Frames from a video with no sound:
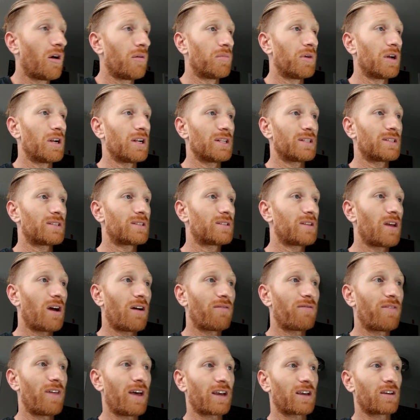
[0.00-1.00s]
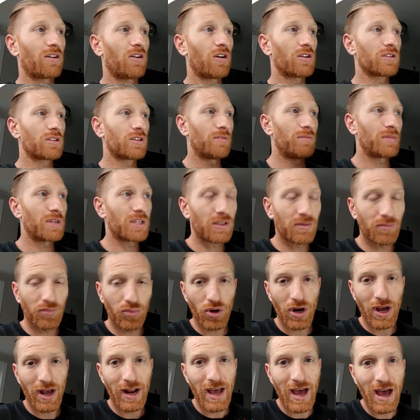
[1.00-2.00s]
but it's stuff that can also be
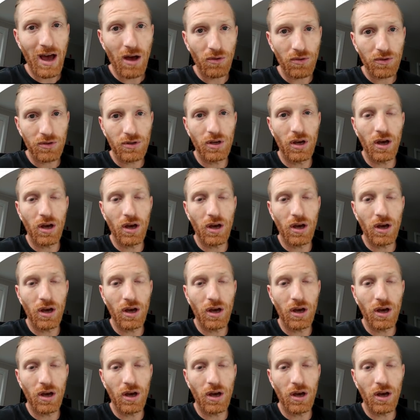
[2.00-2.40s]
spread out